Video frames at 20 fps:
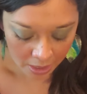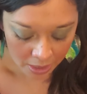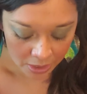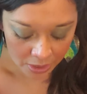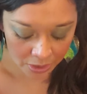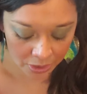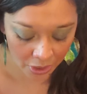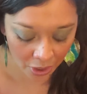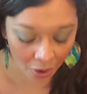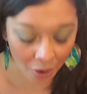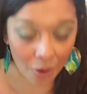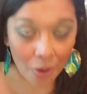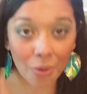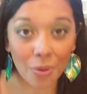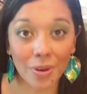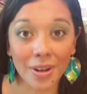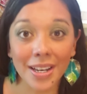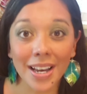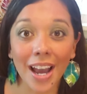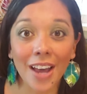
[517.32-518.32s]

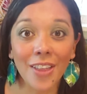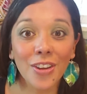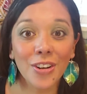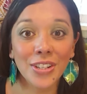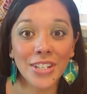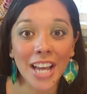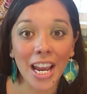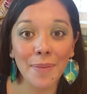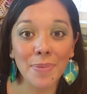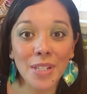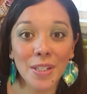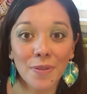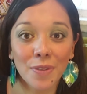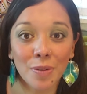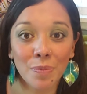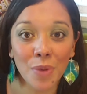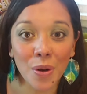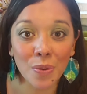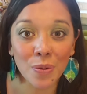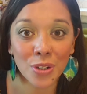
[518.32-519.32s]
So, other types of
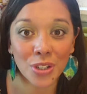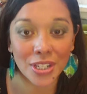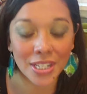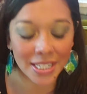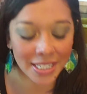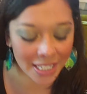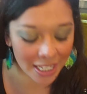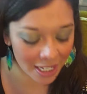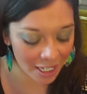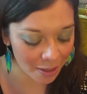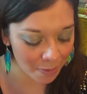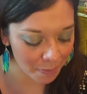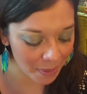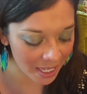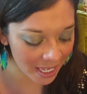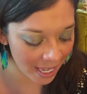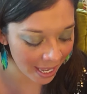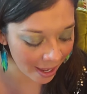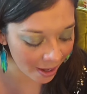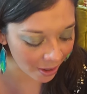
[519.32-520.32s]
emotions that can
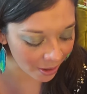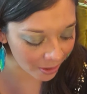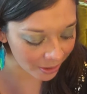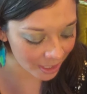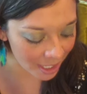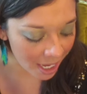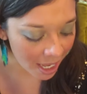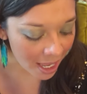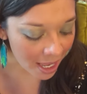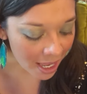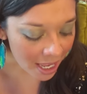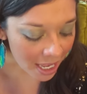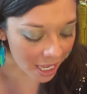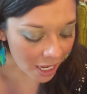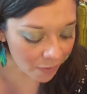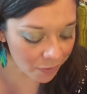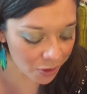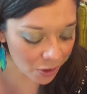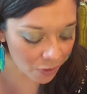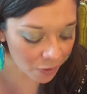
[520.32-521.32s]
be held.
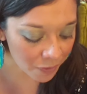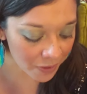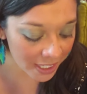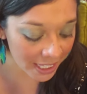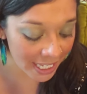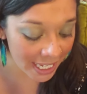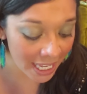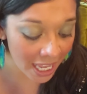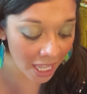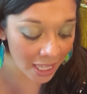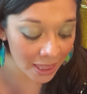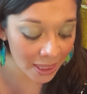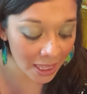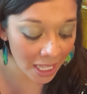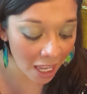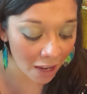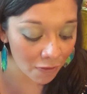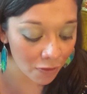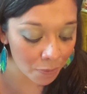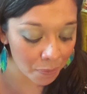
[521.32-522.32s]
If you're feeling
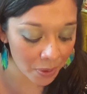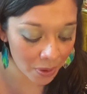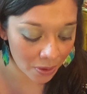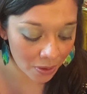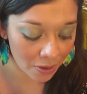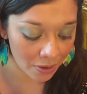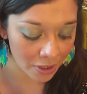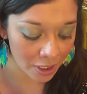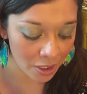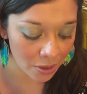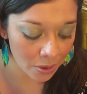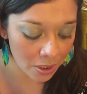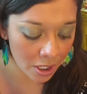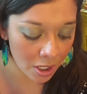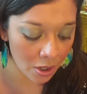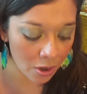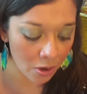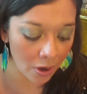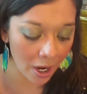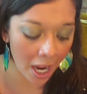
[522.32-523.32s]
unlovable, you
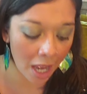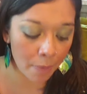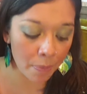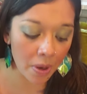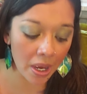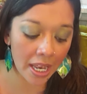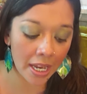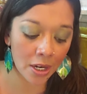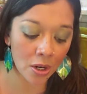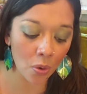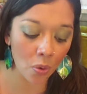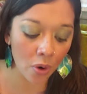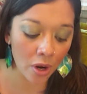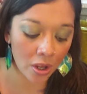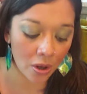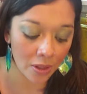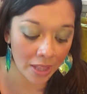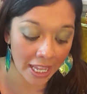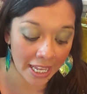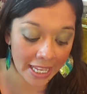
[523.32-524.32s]
can grab an
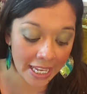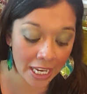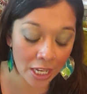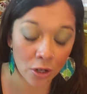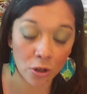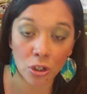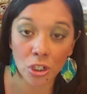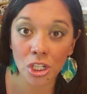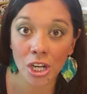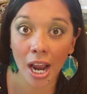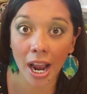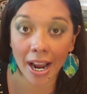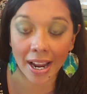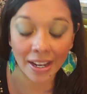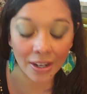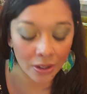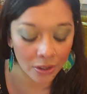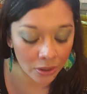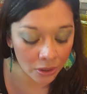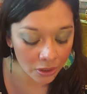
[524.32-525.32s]
oil like inner
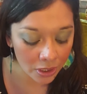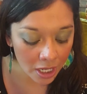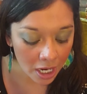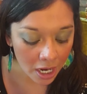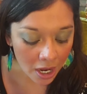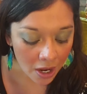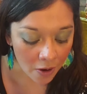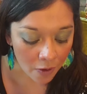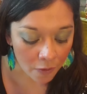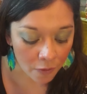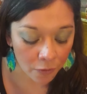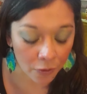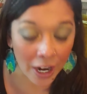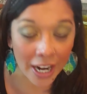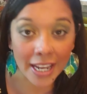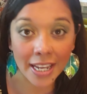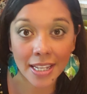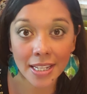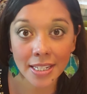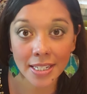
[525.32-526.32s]
child,
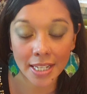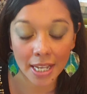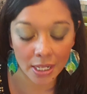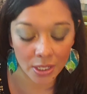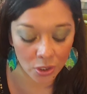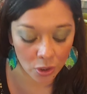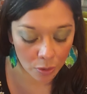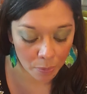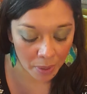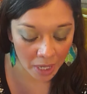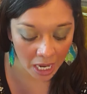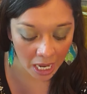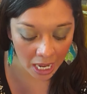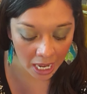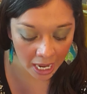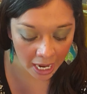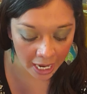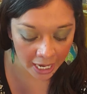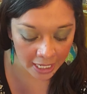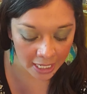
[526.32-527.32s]
frankincense, or
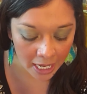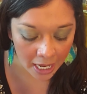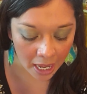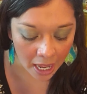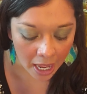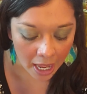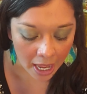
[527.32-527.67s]
pine,